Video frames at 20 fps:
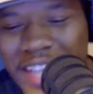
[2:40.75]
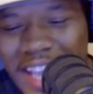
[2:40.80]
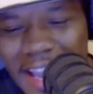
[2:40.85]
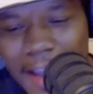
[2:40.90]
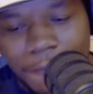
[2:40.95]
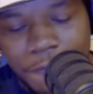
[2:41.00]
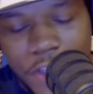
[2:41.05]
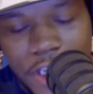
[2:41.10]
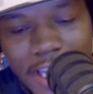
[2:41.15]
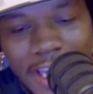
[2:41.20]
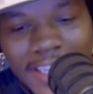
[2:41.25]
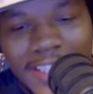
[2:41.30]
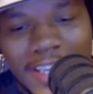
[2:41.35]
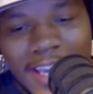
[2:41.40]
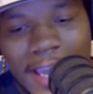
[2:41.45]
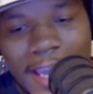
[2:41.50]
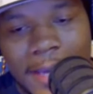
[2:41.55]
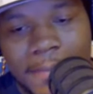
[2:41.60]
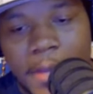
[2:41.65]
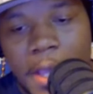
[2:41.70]
After that
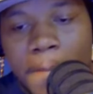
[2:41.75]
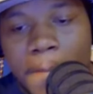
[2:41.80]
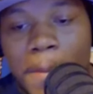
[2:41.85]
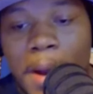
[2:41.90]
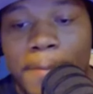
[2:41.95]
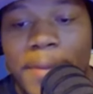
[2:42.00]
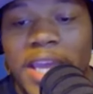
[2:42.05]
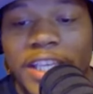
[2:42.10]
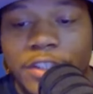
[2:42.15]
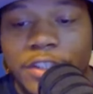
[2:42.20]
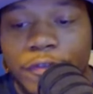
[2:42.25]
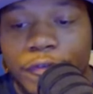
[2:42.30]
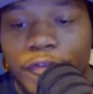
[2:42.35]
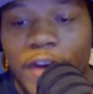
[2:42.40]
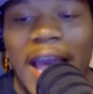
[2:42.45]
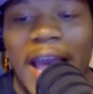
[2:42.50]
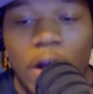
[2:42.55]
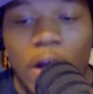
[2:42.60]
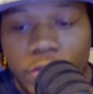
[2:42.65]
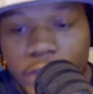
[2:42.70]
game, my man's
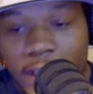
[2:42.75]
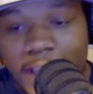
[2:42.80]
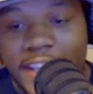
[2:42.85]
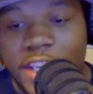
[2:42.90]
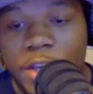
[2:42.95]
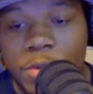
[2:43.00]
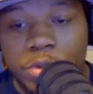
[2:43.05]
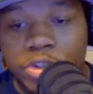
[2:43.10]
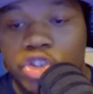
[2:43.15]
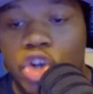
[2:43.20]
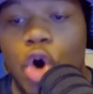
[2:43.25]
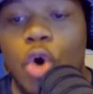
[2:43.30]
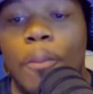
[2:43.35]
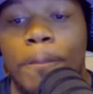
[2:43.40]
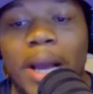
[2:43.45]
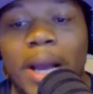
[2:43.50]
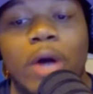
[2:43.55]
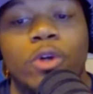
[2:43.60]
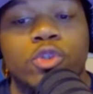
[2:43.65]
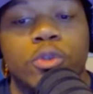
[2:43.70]
vowed that he was going
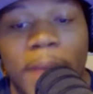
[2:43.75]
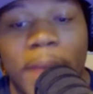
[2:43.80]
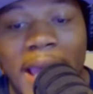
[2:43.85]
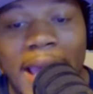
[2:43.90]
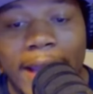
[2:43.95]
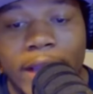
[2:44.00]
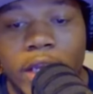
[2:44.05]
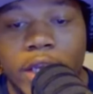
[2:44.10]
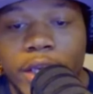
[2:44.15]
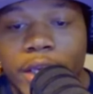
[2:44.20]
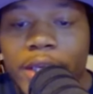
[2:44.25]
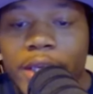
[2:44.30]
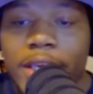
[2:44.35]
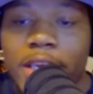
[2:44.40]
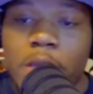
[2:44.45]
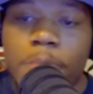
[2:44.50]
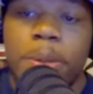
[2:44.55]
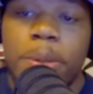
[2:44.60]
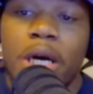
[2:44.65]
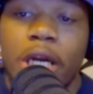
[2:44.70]
to bounce back.
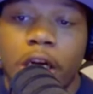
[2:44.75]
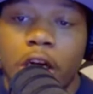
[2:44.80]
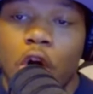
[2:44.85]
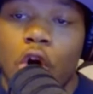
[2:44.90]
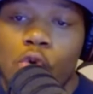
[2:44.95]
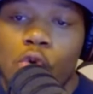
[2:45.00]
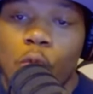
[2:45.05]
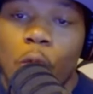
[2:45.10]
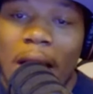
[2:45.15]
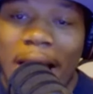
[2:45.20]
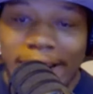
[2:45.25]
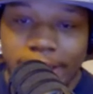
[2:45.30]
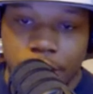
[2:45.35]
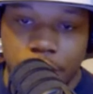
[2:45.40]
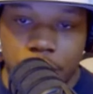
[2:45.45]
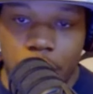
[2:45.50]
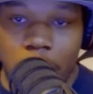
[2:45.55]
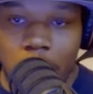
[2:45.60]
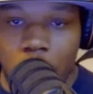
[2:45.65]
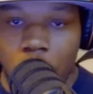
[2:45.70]
He put it on
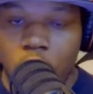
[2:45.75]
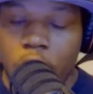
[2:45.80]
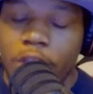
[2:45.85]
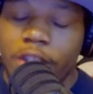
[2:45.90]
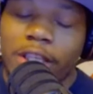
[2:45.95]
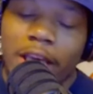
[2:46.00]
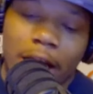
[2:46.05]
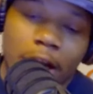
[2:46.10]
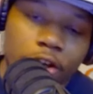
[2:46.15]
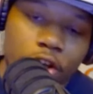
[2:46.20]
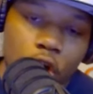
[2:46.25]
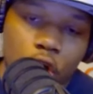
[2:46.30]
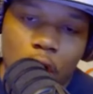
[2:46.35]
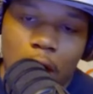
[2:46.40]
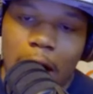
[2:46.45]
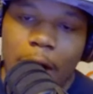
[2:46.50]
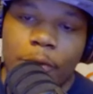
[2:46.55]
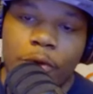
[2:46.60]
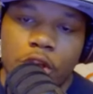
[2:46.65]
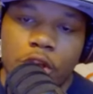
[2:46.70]
wax, y'all. Y'all know
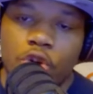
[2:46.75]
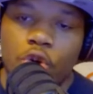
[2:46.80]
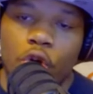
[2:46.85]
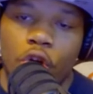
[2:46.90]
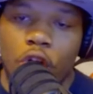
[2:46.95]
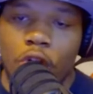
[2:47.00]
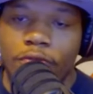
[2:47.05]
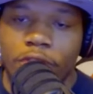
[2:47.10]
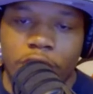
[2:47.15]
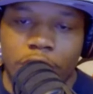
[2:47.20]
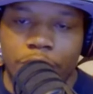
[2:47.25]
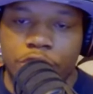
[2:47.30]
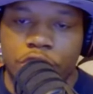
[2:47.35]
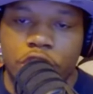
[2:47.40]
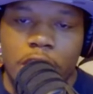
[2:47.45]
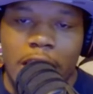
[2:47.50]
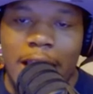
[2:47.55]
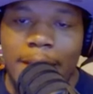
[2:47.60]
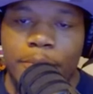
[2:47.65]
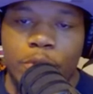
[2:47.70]
how we do it over here on
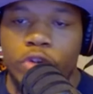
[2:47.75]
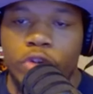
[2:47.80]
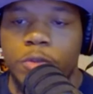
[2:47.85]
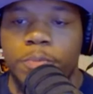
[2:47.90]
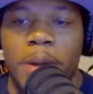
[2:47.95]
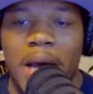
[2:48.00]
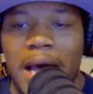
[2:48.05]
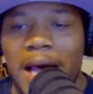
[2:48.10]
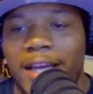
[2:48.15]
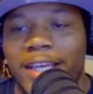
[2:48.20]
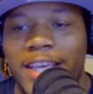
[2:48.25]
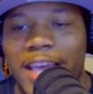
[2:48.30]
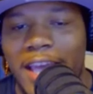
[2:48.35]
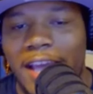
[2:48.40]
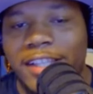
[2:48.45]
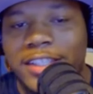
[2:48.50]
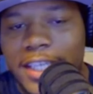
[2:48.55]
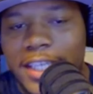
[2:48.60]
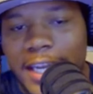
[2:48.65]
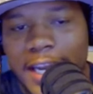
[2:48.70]
Shy Boys
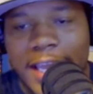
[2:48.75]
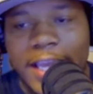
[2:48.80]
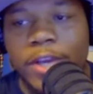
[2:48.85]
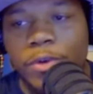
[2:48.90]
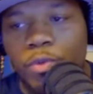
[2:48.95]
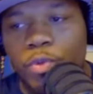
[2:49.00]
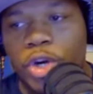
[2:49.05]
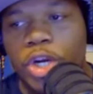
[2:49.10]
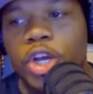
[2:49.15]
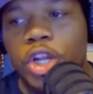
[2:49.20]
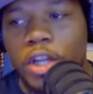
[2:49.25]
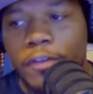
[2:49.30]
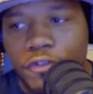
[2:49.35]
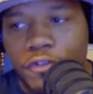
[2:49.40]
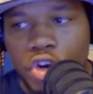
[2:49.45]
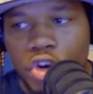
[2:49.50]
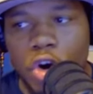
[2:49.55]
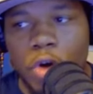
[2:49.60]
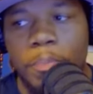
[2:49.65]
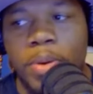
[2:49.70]
Podcast. It ain't real
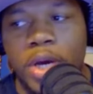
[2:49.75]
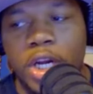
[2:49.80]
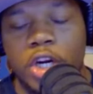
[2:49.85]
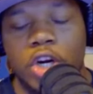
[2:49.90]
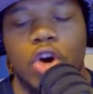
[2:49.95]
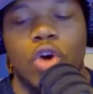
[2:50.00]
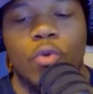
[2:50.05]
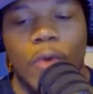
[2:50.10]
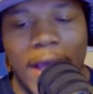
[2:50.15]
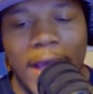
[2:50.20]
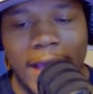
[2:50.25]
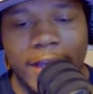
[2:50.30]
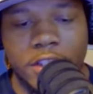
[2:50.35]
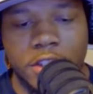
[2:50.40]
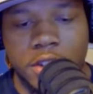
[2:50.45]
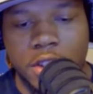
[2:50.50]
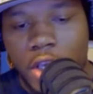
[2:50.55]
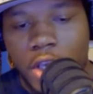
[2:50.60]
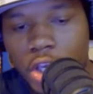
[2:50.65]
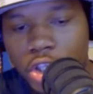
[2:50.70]
if you don't put it on
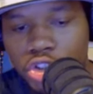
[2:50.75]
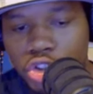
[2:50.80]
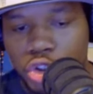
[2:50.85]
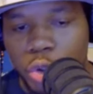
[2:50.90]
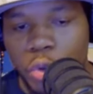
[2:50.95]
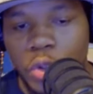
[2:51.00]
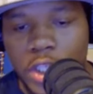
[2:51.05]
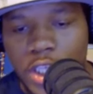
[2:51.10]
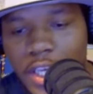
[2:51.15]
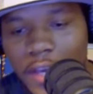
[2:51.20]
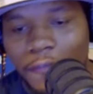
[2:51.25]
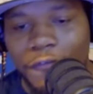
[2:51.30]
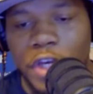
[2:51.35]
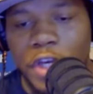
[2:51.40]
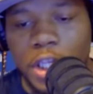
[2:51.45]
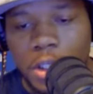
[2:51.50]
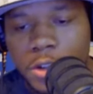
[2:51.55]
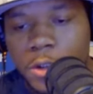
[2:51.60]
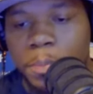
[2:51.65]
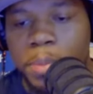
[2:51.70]
wax. Julian
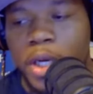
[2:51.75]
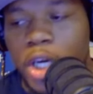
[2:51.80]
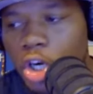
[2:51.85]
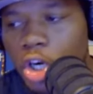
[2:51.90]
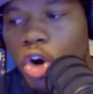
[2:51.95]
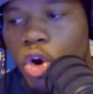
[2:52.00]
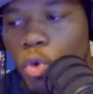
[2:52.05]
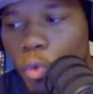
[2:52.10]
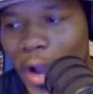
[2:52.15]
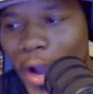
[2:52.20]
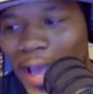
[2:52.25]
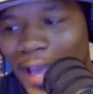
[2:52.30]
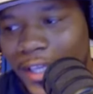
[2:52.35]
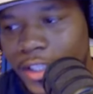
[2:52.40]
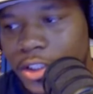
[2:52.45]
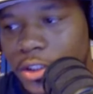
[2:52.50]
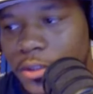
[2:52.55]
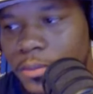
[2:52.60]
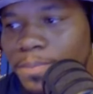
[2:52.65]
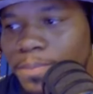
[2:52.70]
Philips put it on
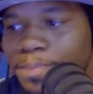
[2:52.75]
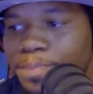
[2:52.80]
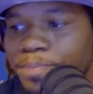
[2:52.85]
wax.